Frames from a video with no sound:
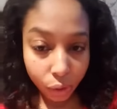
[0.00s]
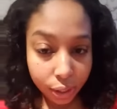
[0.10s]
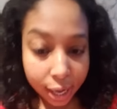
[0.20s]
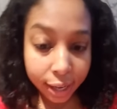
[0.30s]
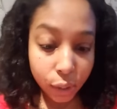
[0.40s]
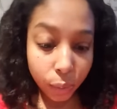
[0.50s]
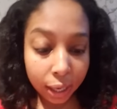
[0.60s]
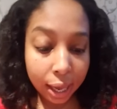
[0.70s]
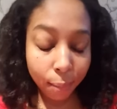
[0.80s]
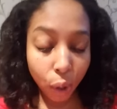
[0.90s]
Next
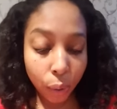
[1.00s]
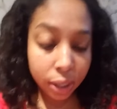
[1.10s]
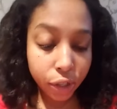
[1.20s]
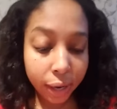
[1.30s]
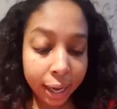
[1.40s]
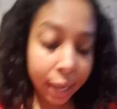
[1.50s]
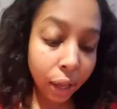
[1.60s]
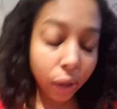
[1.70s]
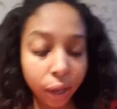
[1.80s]
week, I'm going to trial.